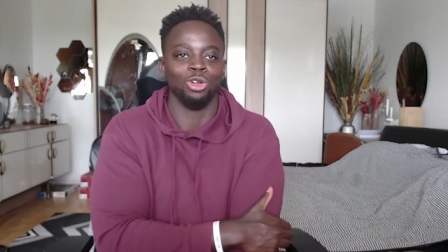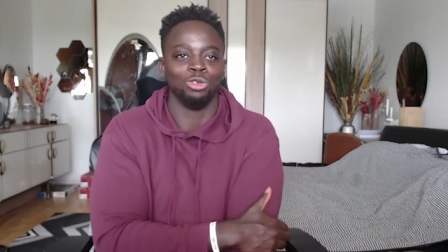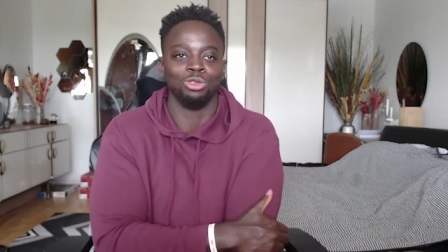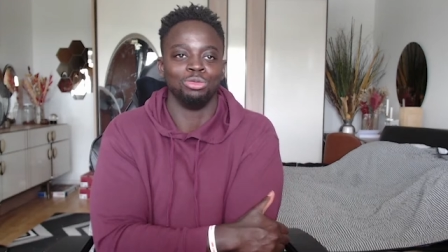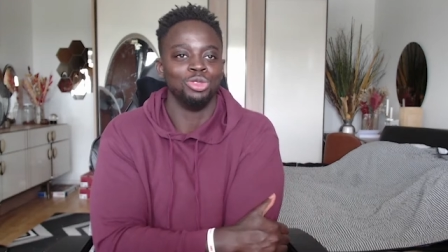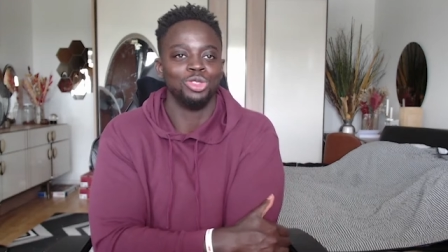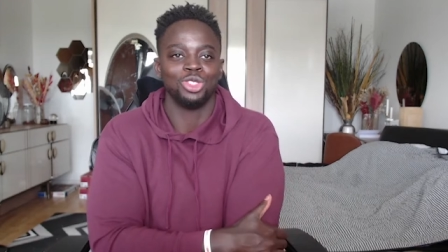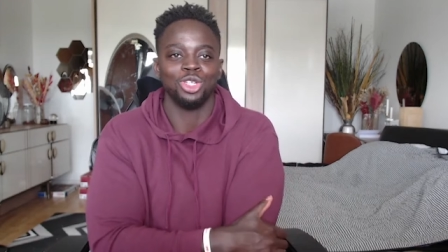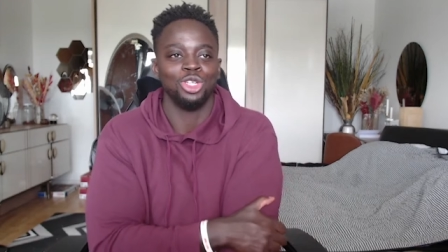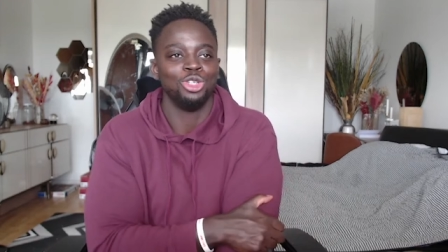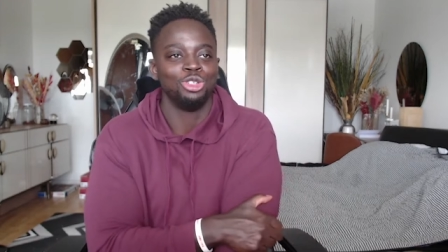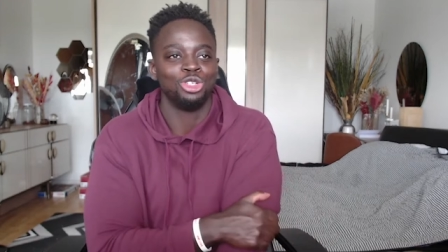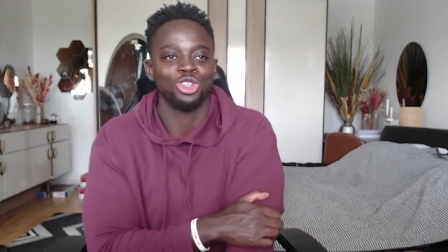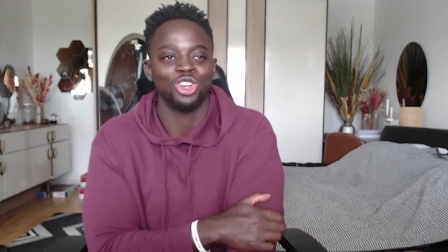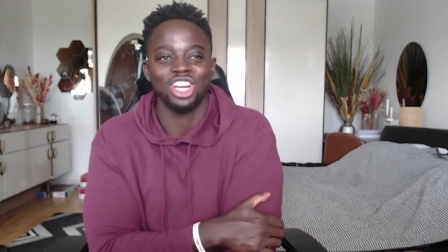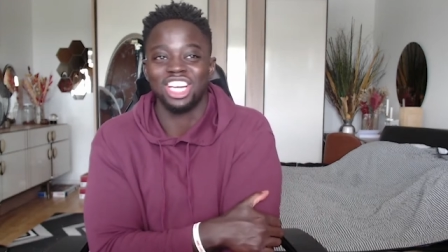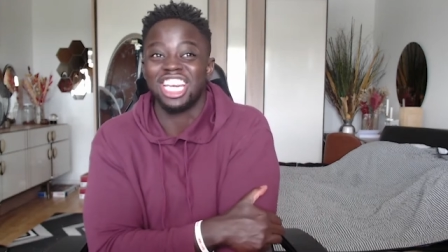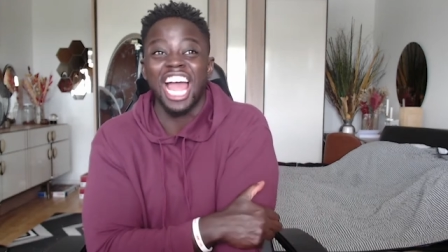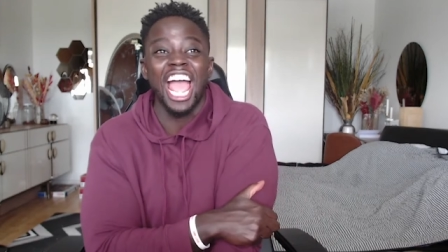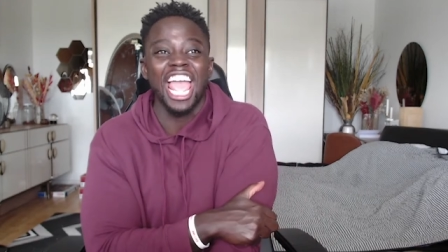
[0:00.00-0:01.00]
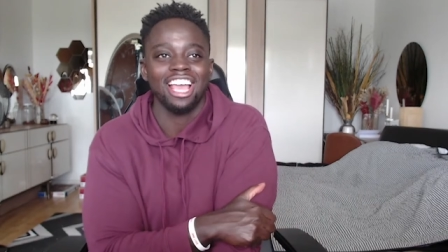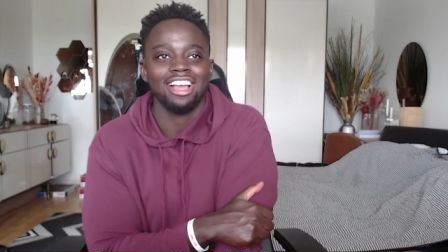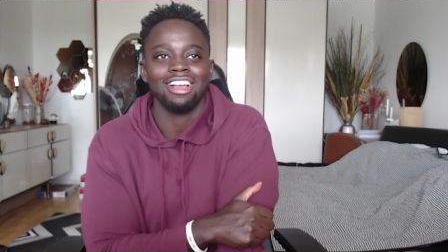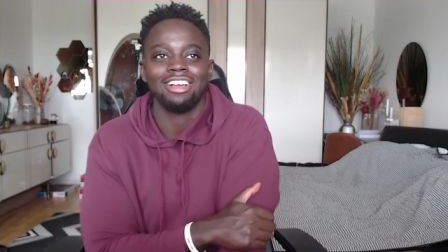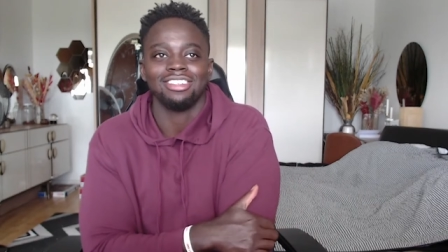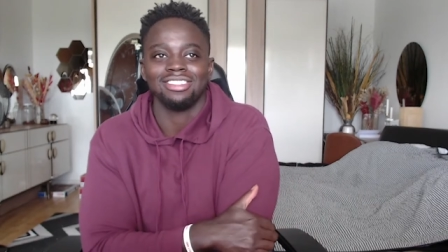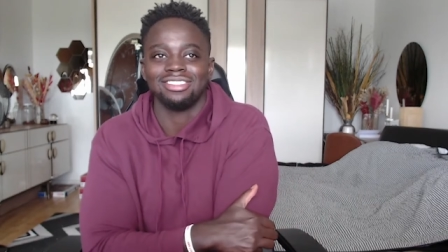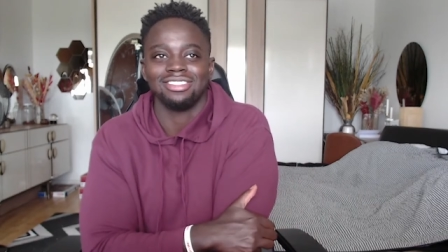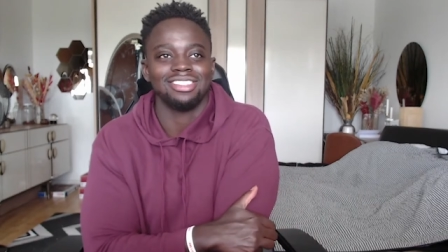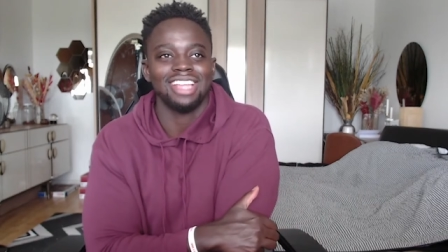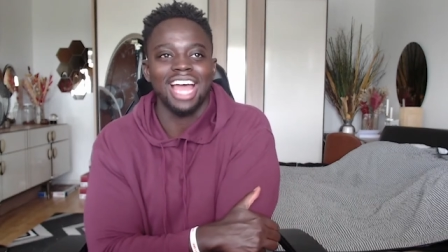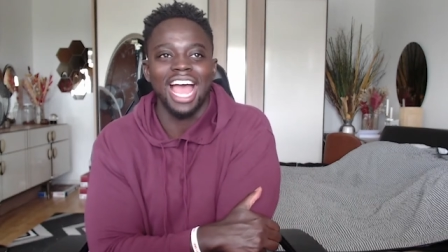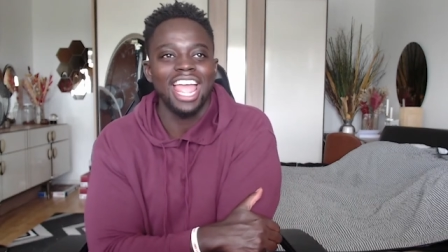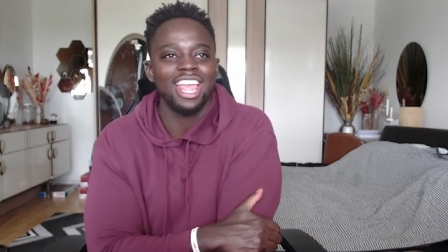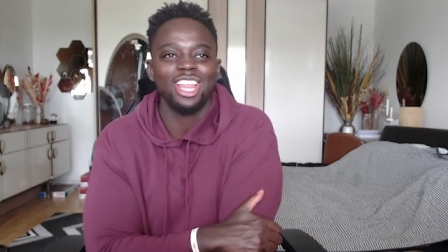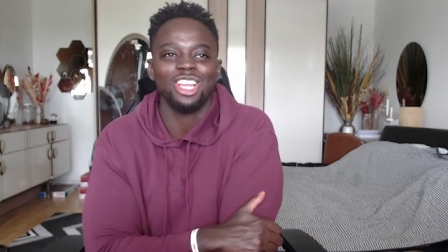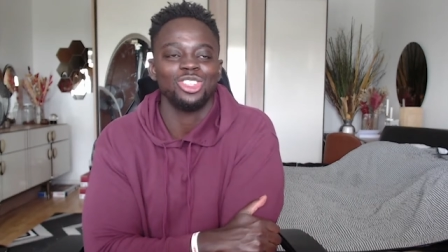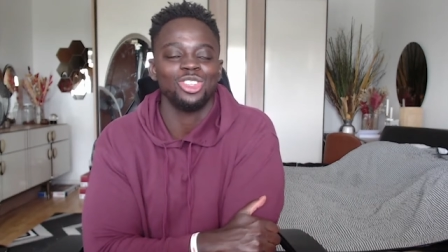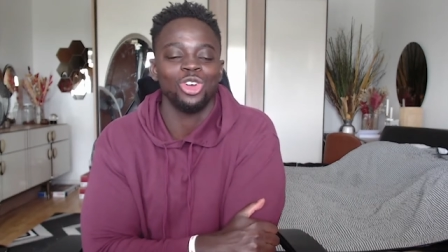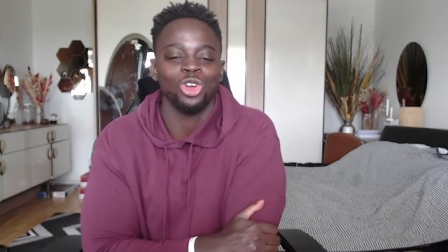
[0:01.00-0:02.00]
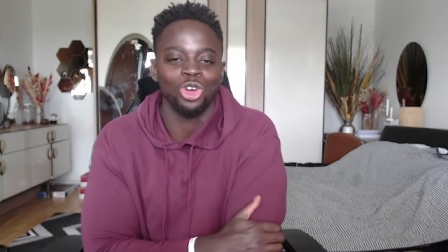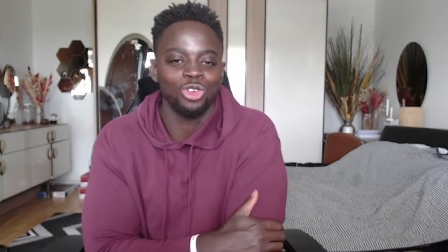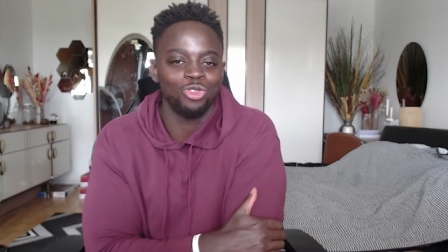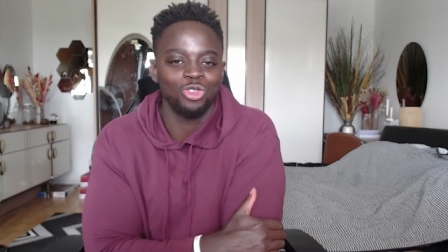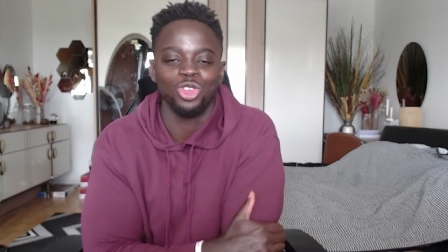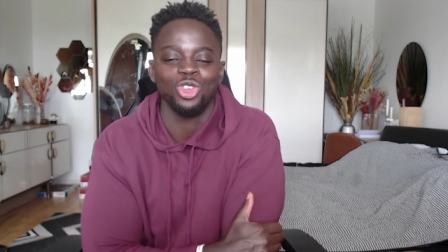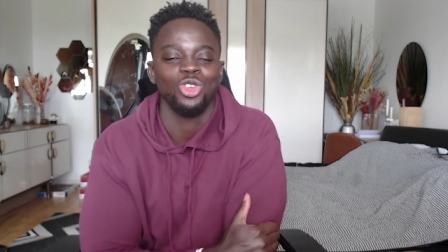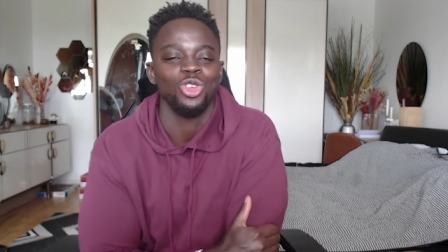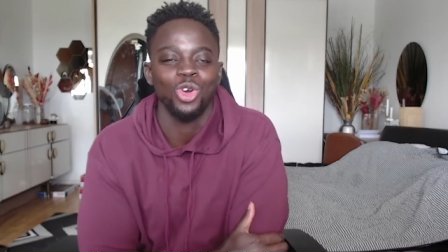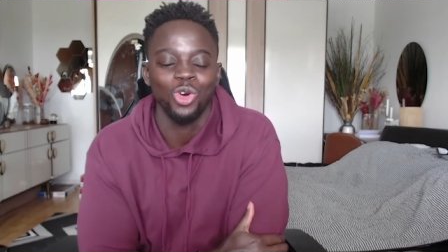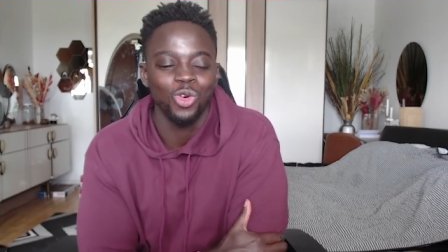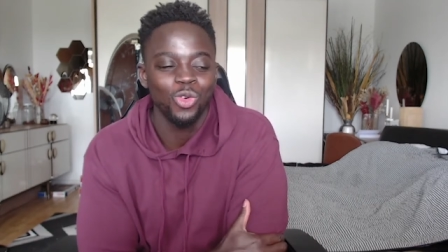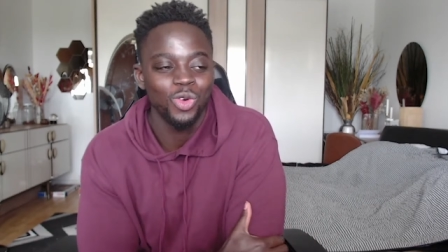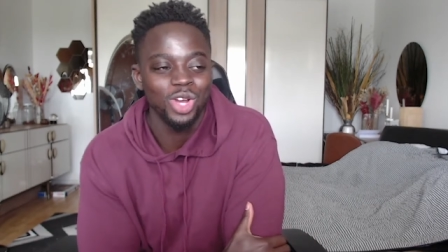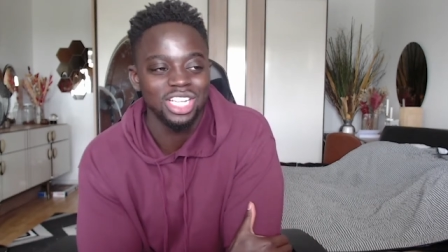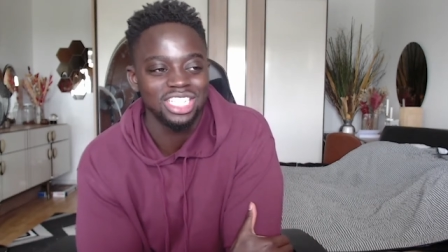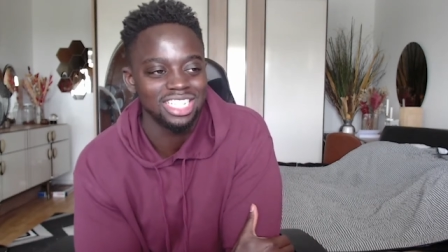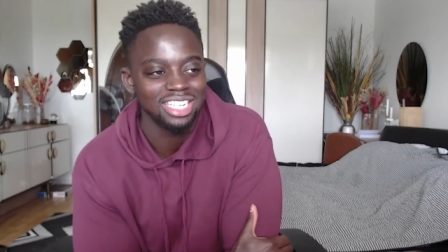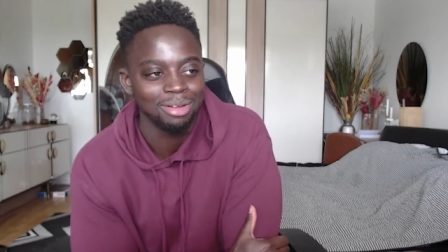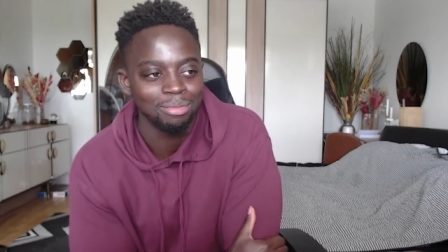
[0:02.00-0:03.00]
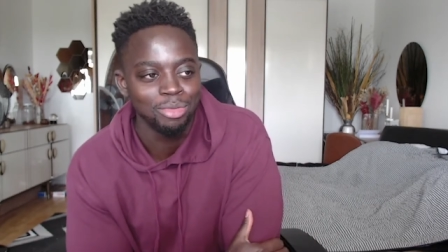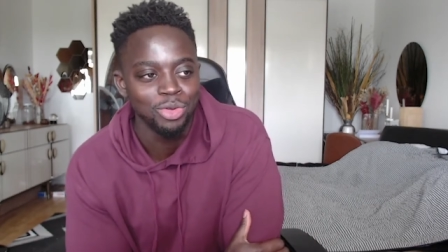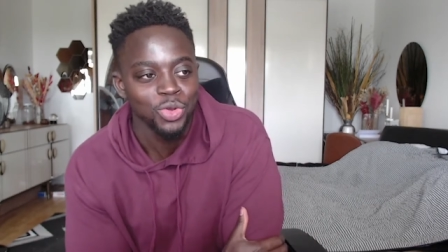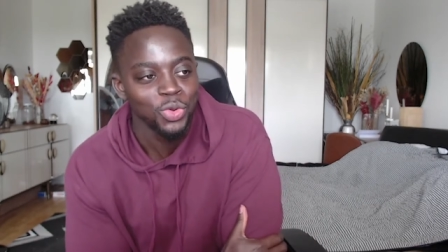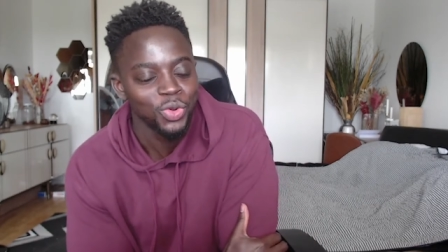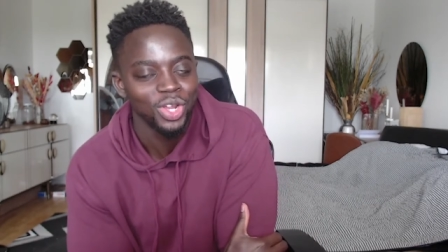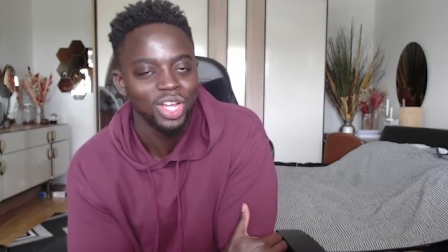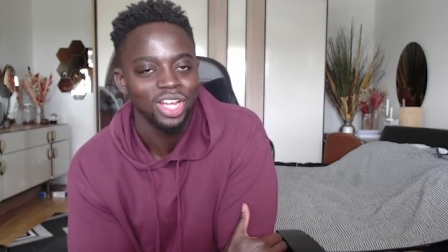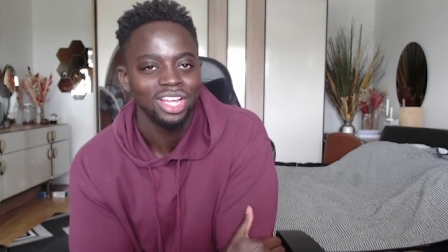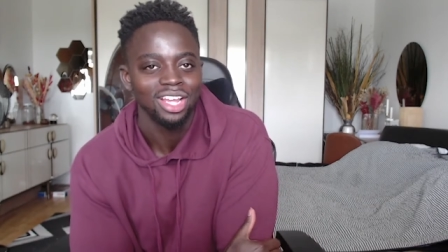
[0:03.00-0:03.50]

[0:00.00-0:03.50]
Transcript: Musa, you shouldn't diet because diet is not good for you. You're always in a mood.